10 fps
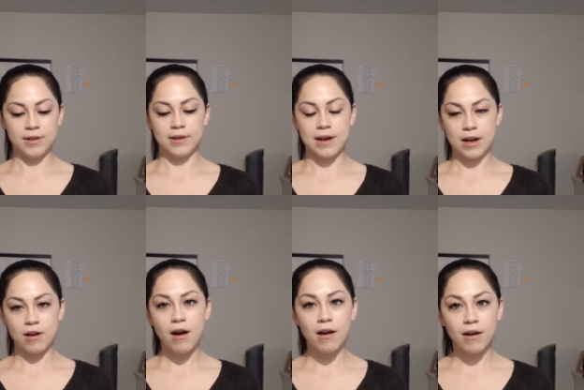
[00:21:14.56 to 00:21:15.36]
uh,
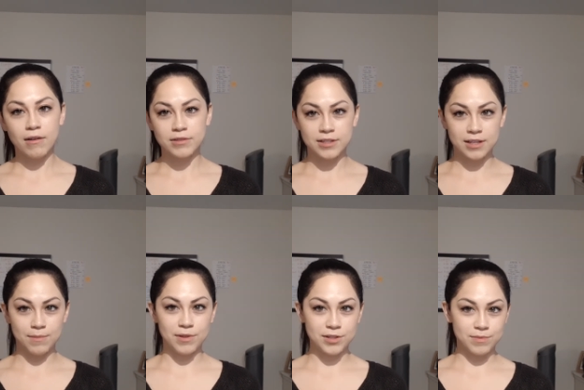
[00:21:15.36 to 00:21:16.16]
car. Just give
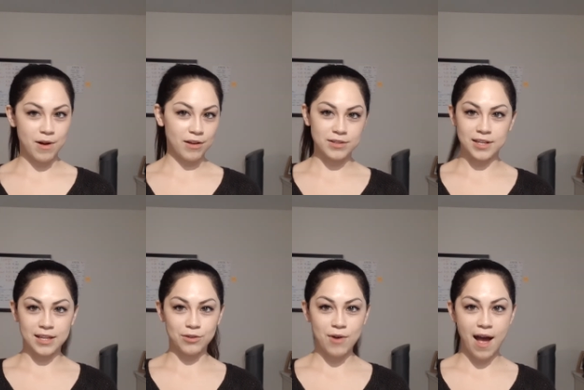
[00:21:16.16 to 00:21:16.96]
me the smallest thing
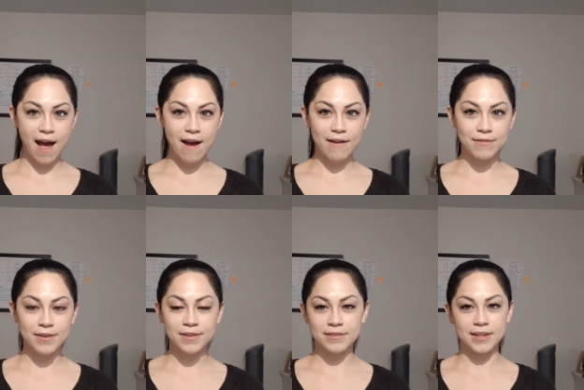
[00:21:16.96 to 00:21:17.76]
that you have,
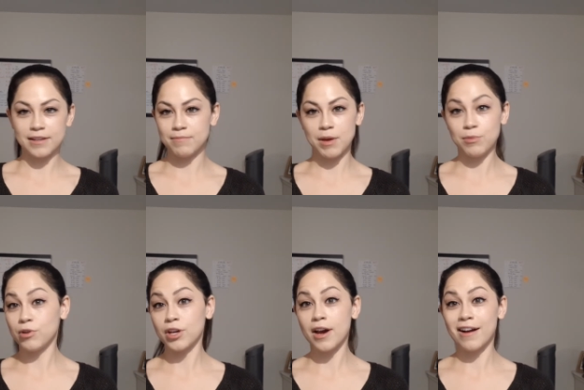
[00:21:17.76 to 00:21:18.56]
and maybe you
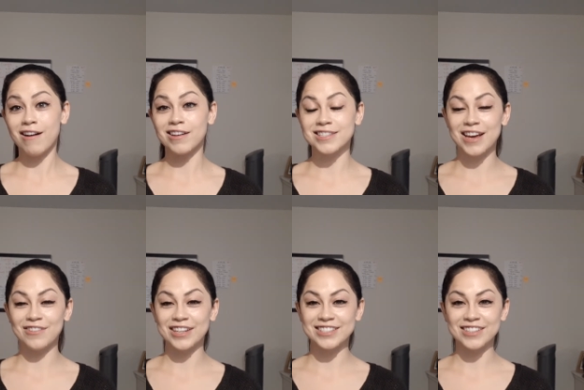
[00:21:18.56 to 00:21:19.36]
can cut costs that
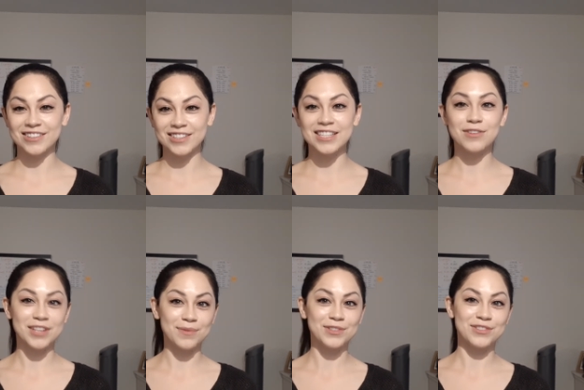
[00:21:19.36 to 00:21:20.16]
way too, because I was
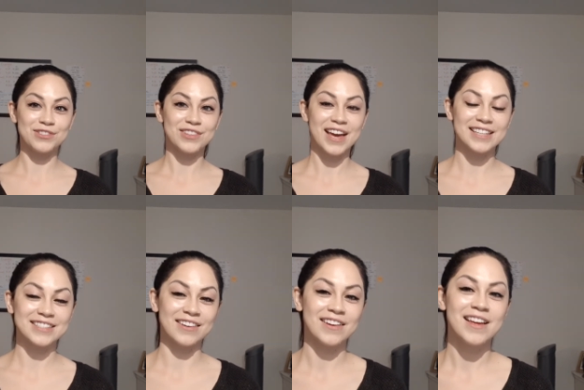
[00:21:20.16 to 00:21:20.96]
able to do that.
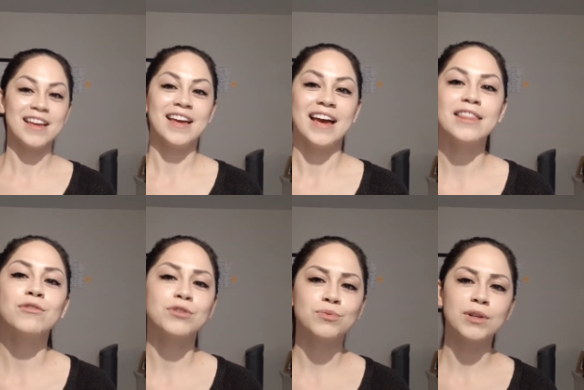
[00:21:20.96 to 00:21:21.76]
So, and they
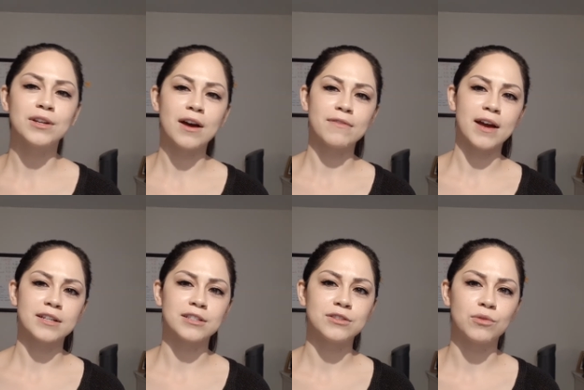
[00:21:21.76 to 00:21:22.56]
were sweet enough
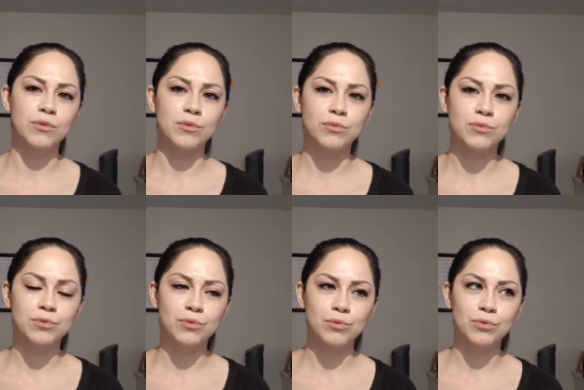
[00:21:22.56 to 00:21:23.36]
actually to
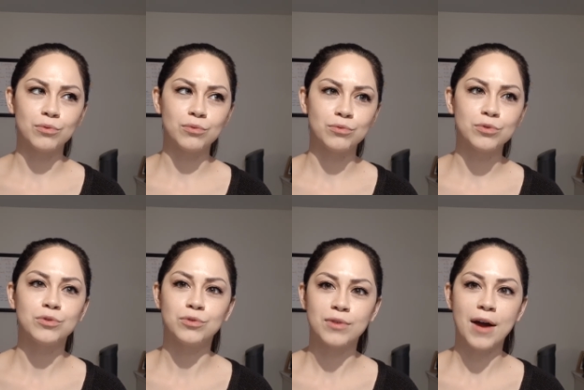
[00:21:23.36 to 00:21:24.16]
to to
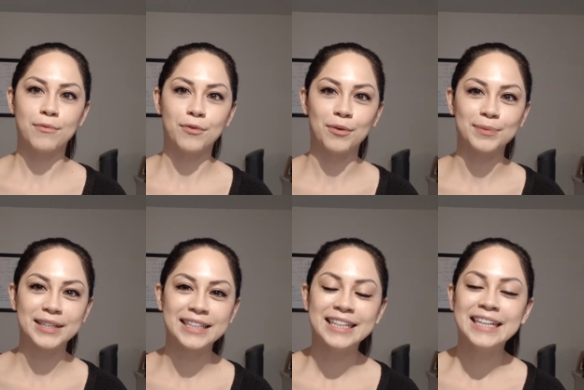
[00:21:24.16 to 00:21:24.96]
do that for me.